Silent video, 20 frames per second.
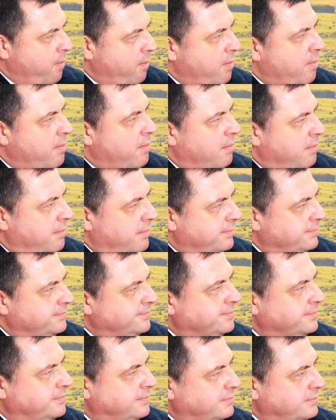
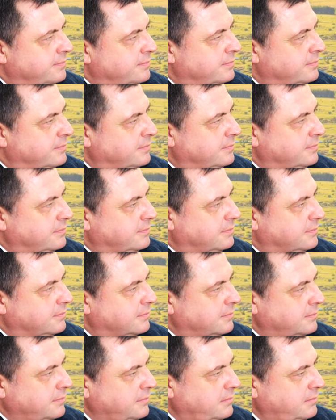
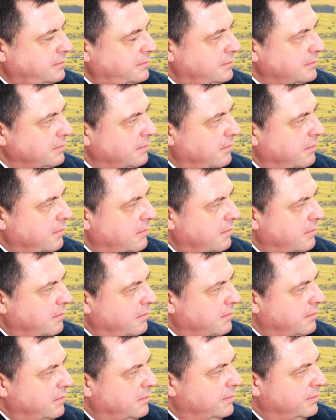
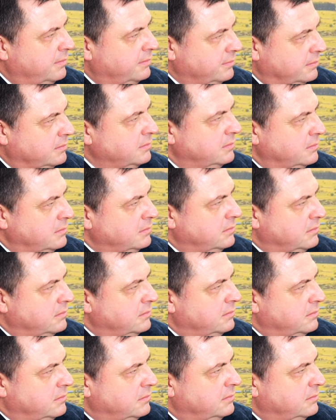
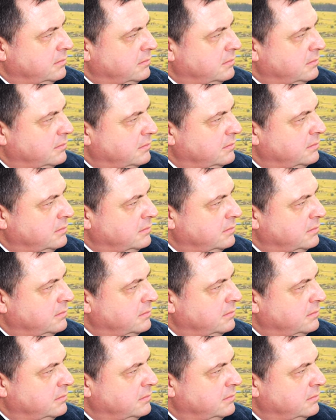[no speech]